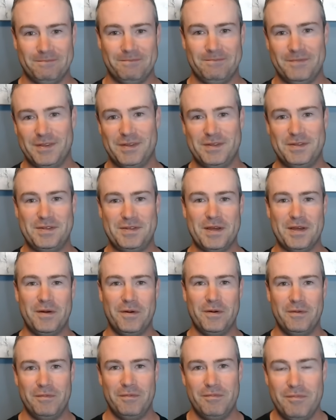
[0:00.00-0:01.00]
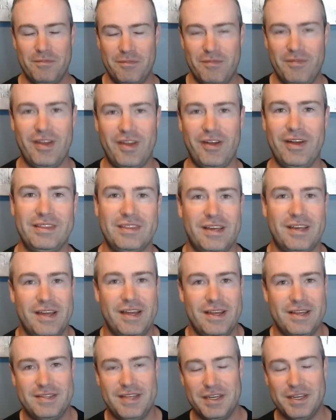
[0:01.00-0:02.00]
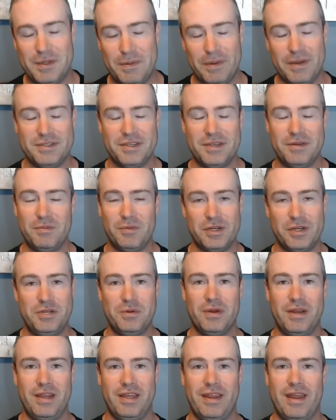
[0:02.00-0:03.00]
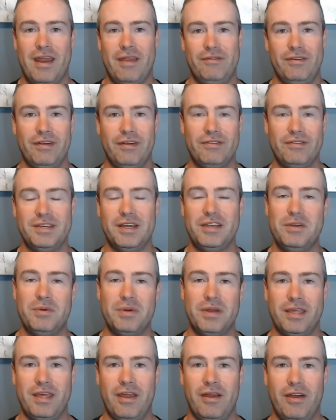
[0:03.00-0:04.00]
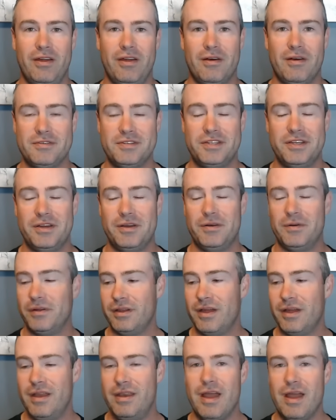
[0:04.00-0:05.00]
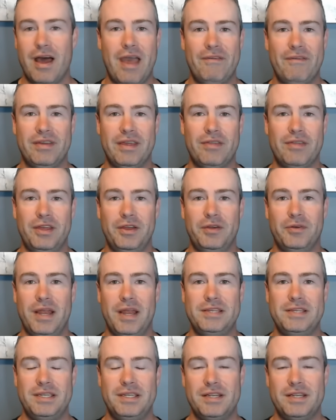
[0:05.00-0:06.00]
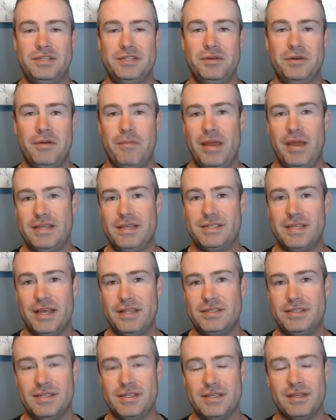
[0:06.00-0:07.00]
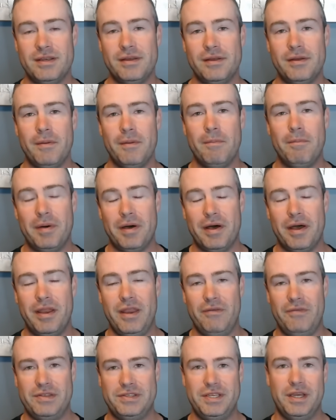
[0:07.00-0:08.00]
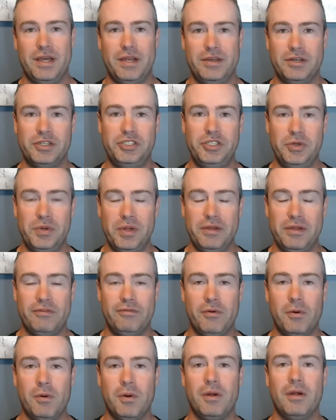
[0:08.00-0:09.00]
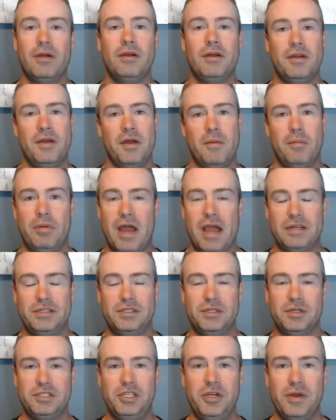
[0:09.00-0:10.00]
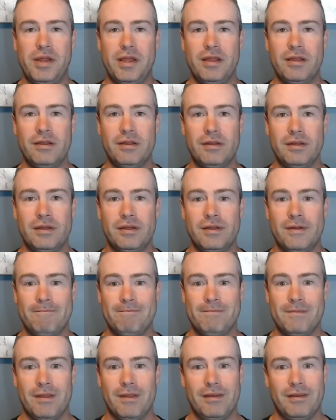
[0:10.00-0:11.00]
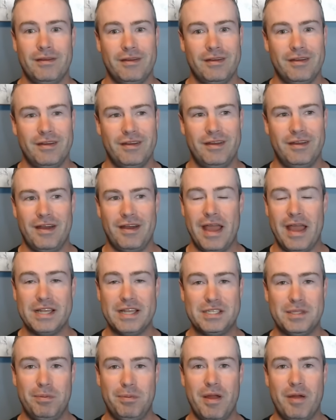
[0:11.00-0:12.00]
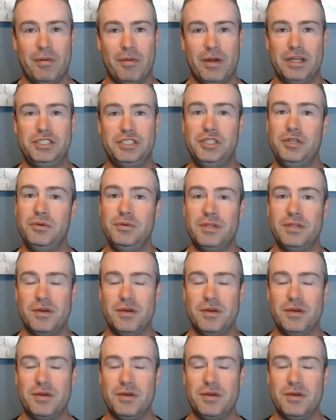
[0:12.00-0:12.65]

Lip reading: So therein lies, it depends on what you want to get out of it. If it's a gun you want to carry also, not having anything crazy done to it makes sense. But if it's a gun you're shooting for practical shooting, I get to the point where I shoot those